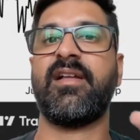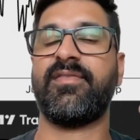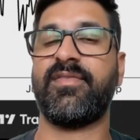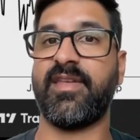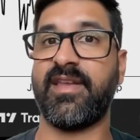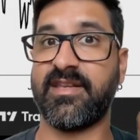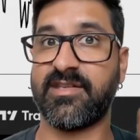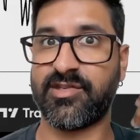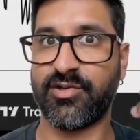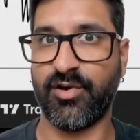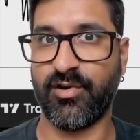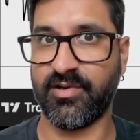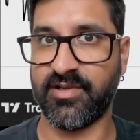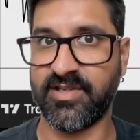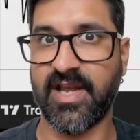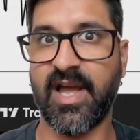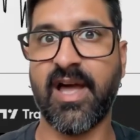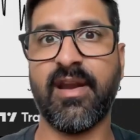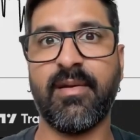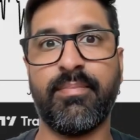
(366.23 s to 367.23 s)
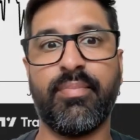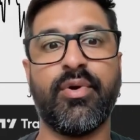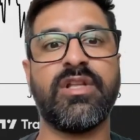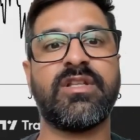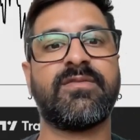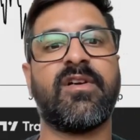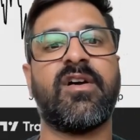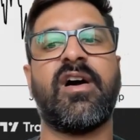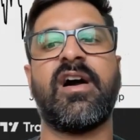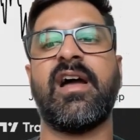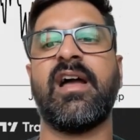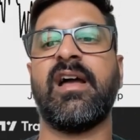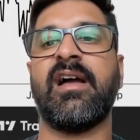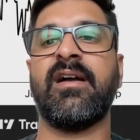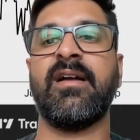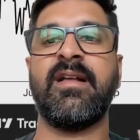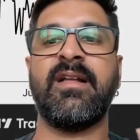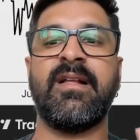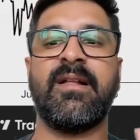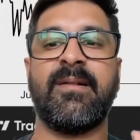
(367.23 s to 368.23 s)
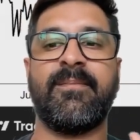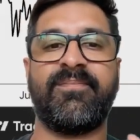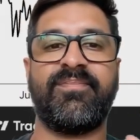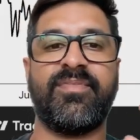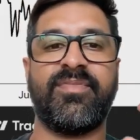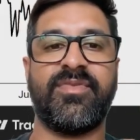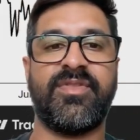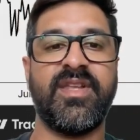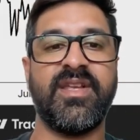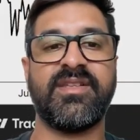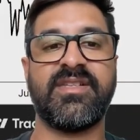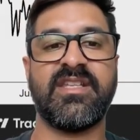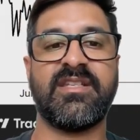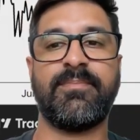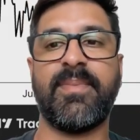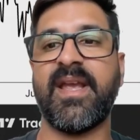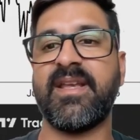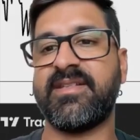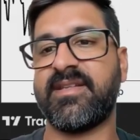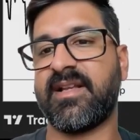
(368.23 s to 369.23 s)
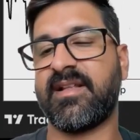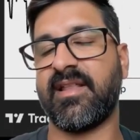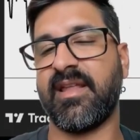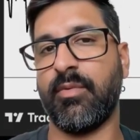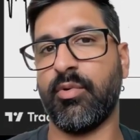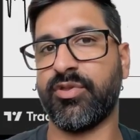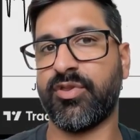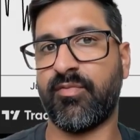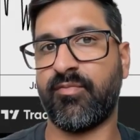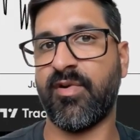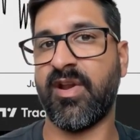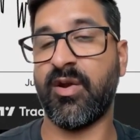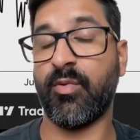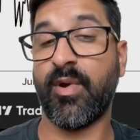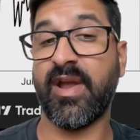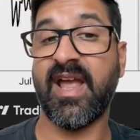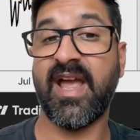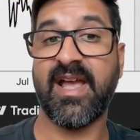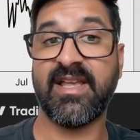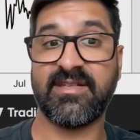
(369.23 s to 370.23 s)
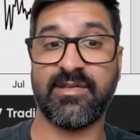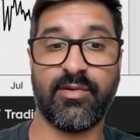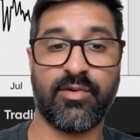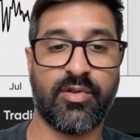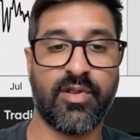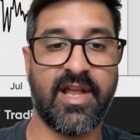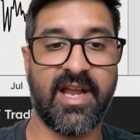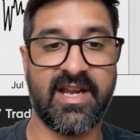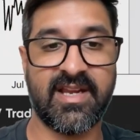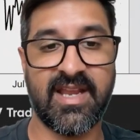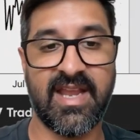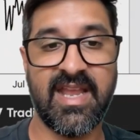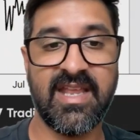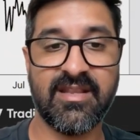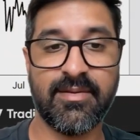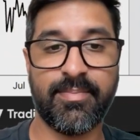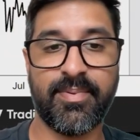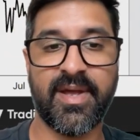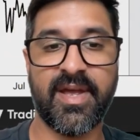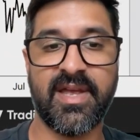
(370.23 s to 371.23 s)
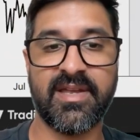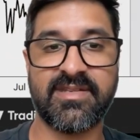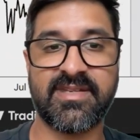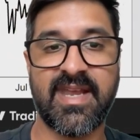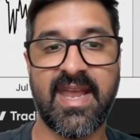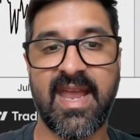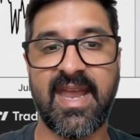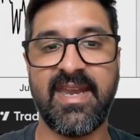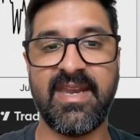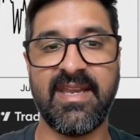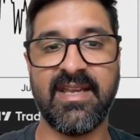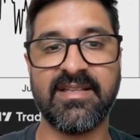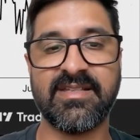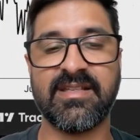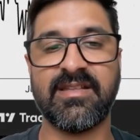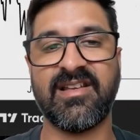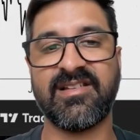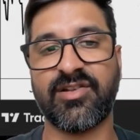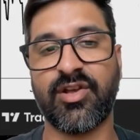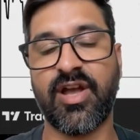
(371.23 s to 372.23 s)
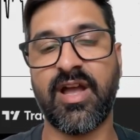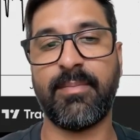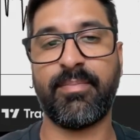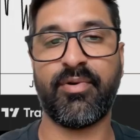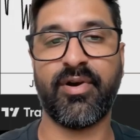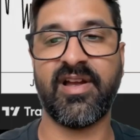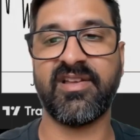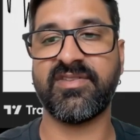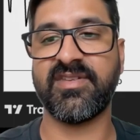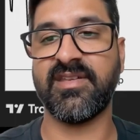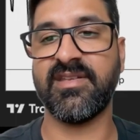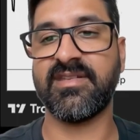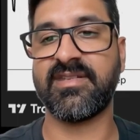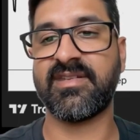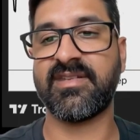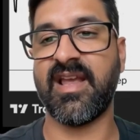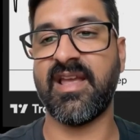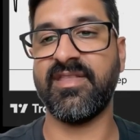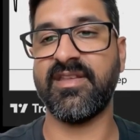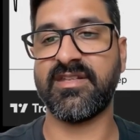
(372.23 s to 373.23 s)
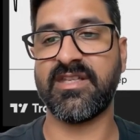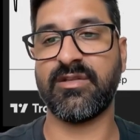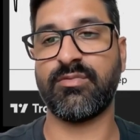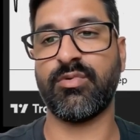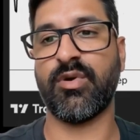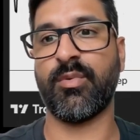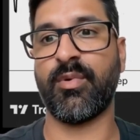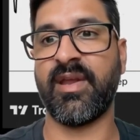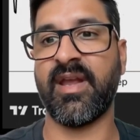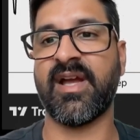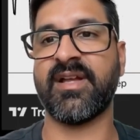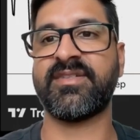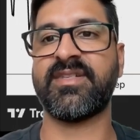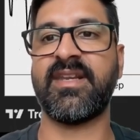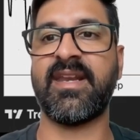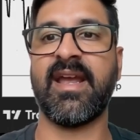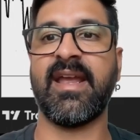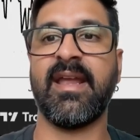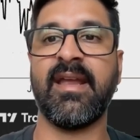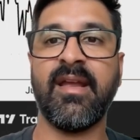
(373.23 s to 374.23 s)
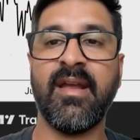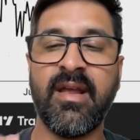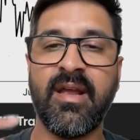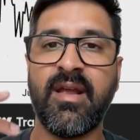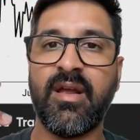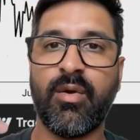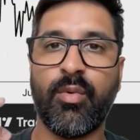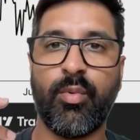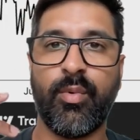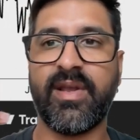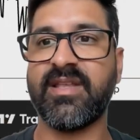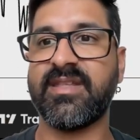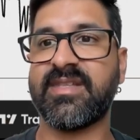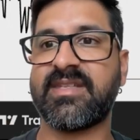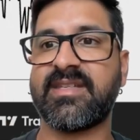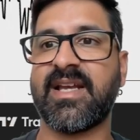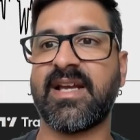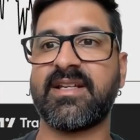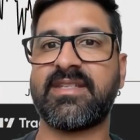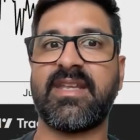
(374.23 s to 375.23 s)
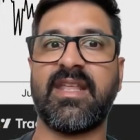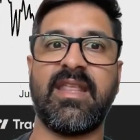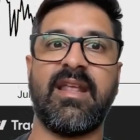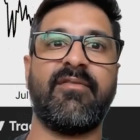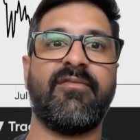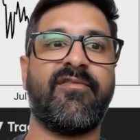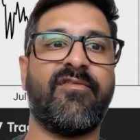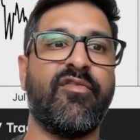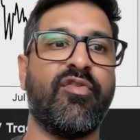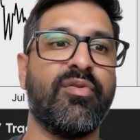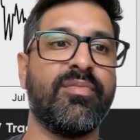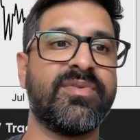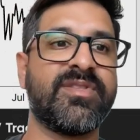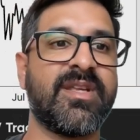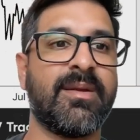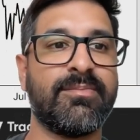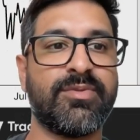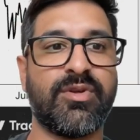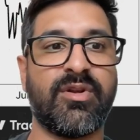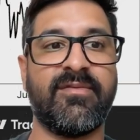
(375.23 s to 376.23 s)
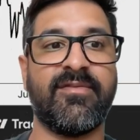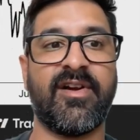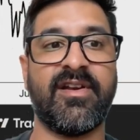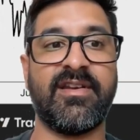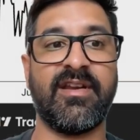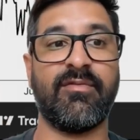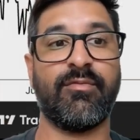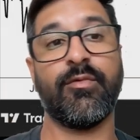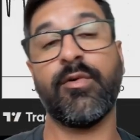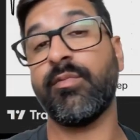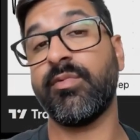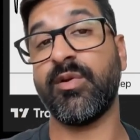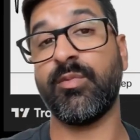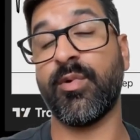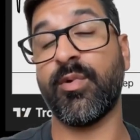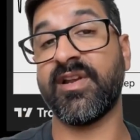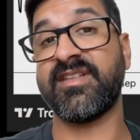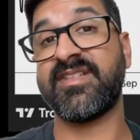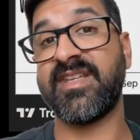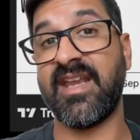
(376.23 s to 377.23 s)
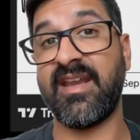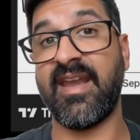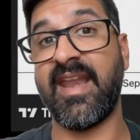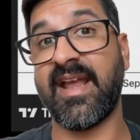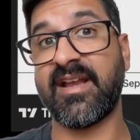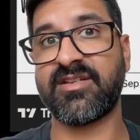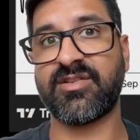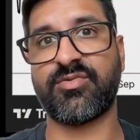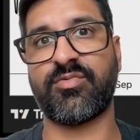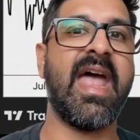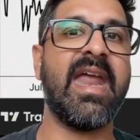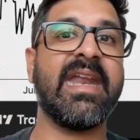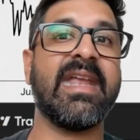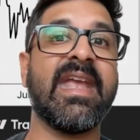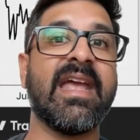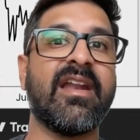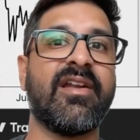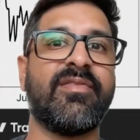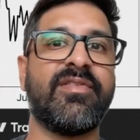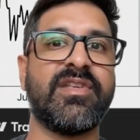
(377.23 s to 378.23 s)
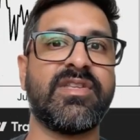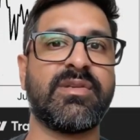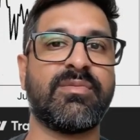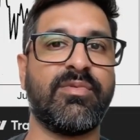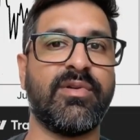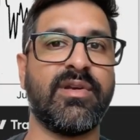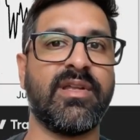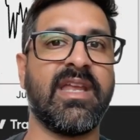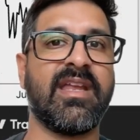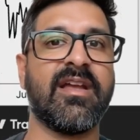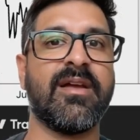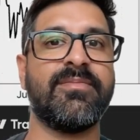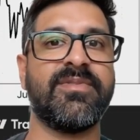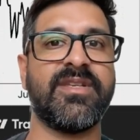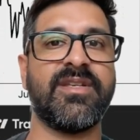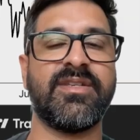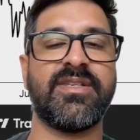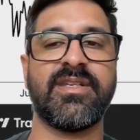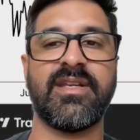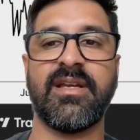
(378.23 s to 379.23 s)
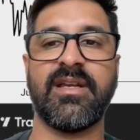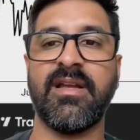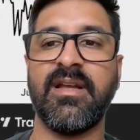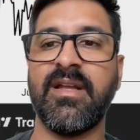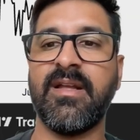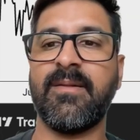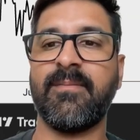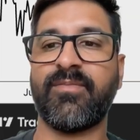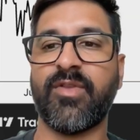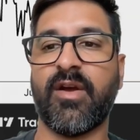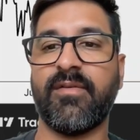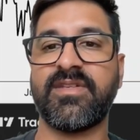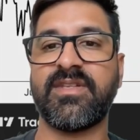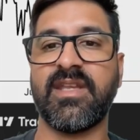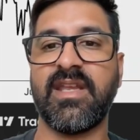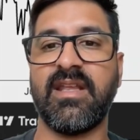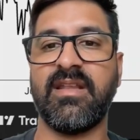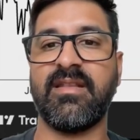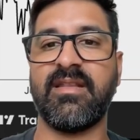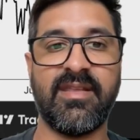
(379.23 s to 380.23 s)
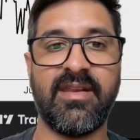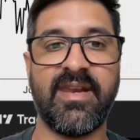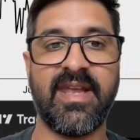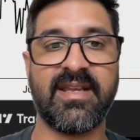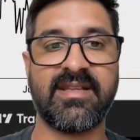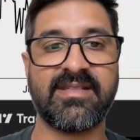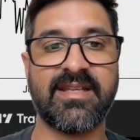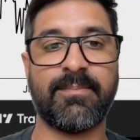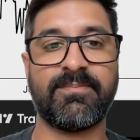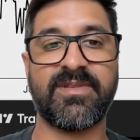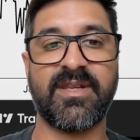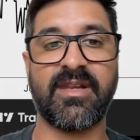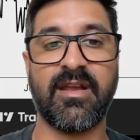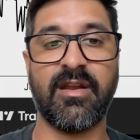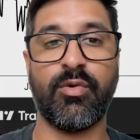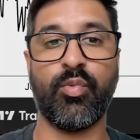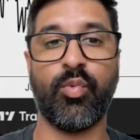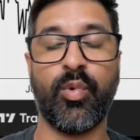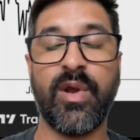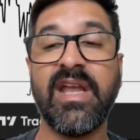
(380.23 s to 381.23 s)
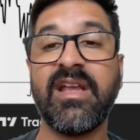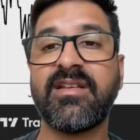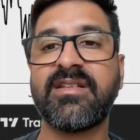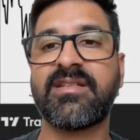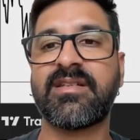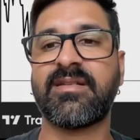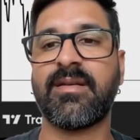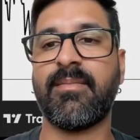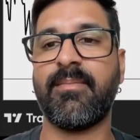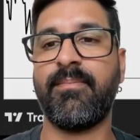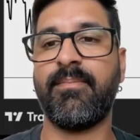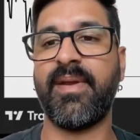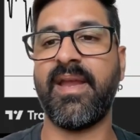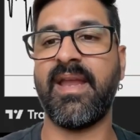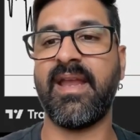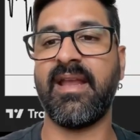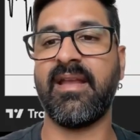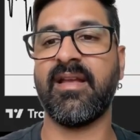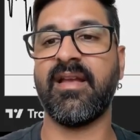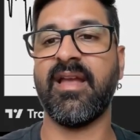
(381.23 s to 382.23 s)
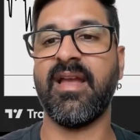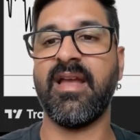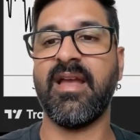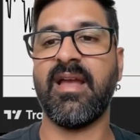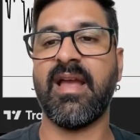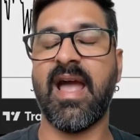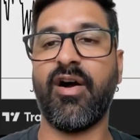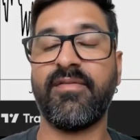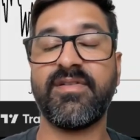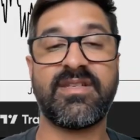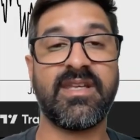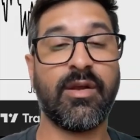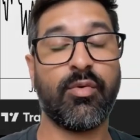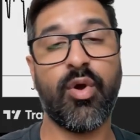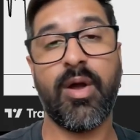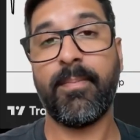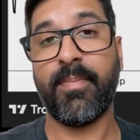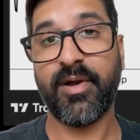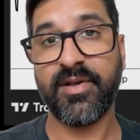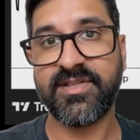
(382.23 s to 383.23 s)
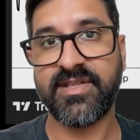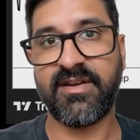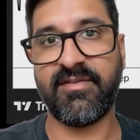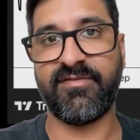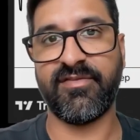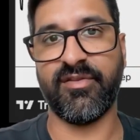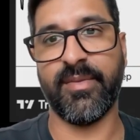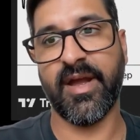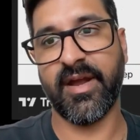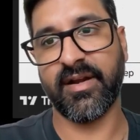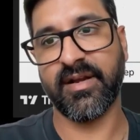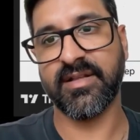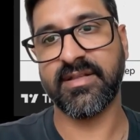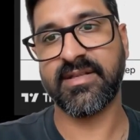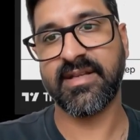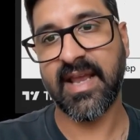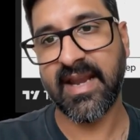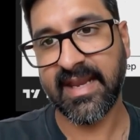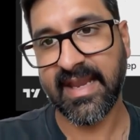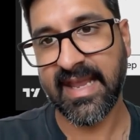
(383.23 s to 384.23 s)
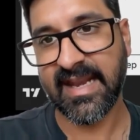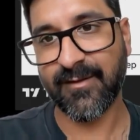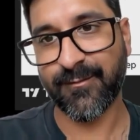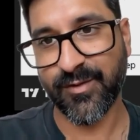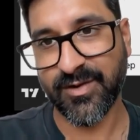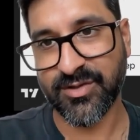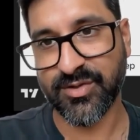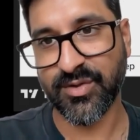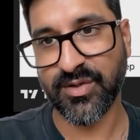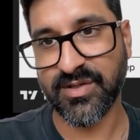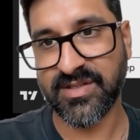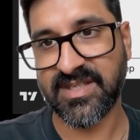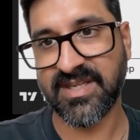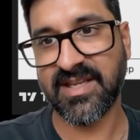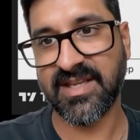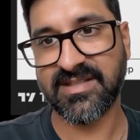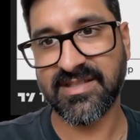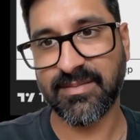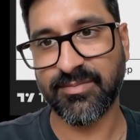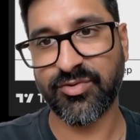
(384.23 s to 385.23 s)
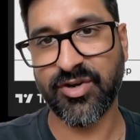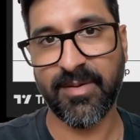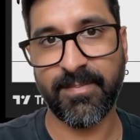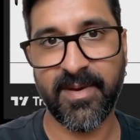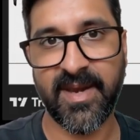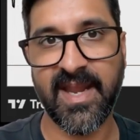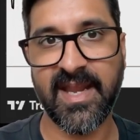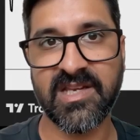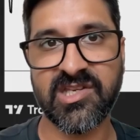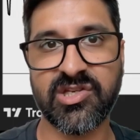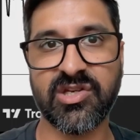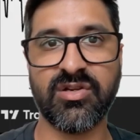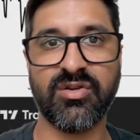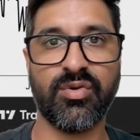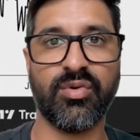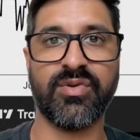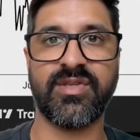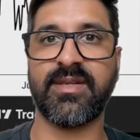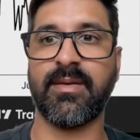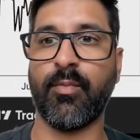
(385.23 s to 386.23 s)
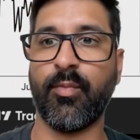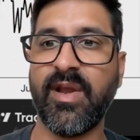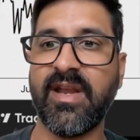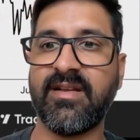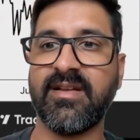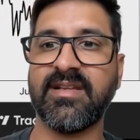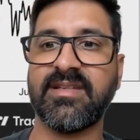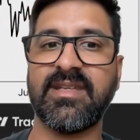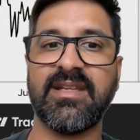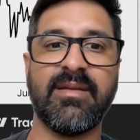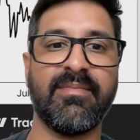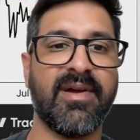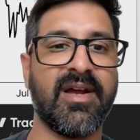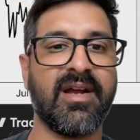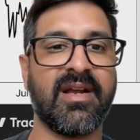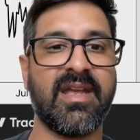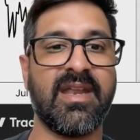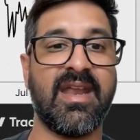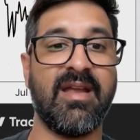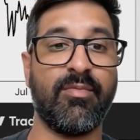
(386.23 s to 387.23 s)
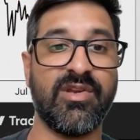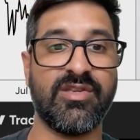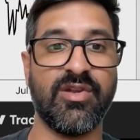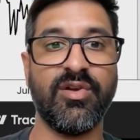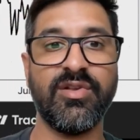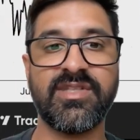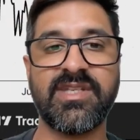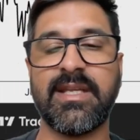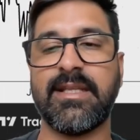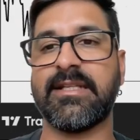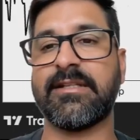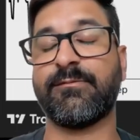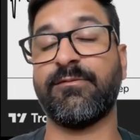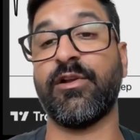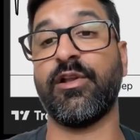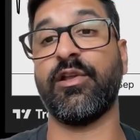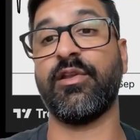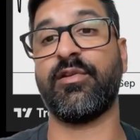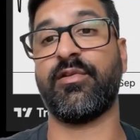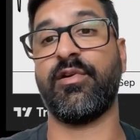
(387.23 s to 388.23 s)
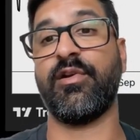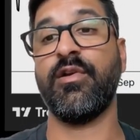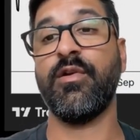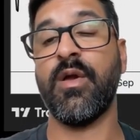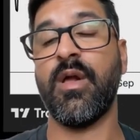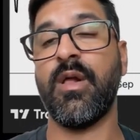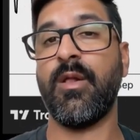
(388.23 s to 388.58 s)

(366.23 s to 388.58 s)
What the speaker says: the historic data points for higher. This is basically what the runway has looked like in the past, heading into those higher prices. And this is where we are today. We can start to then form some sort of idea of what we'd want to see next. And again, this really comes into obviously the next subsequent weeks being obviously quite positive for the market. And again, if we do see some trepidation or some weakness in the market and we don't see this follow through,